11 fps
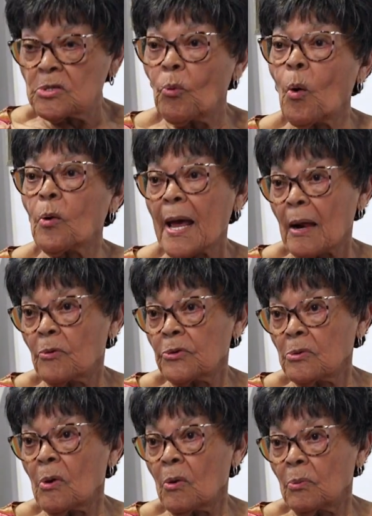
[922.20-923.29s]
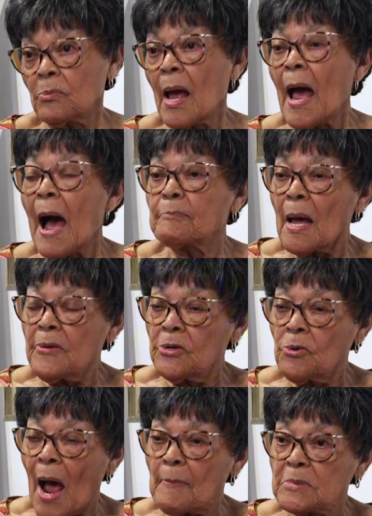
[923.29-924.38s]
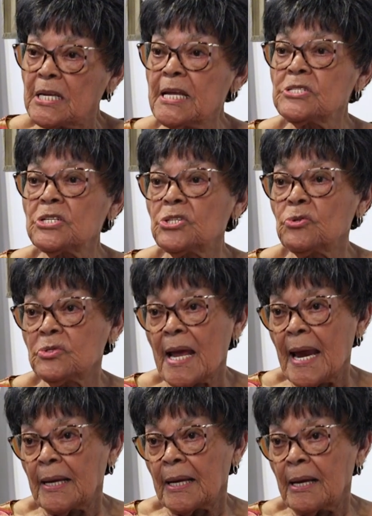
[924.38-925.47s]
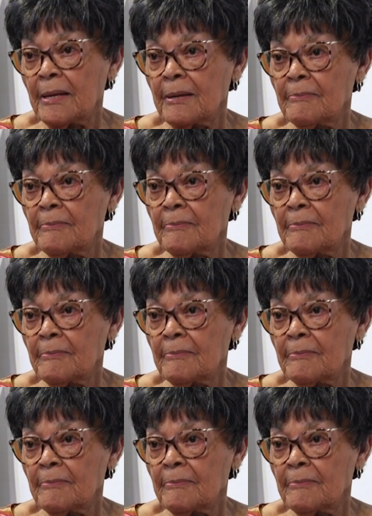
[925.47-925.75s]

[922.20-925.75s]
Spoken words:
walk out on your own. I'm teaching you daily.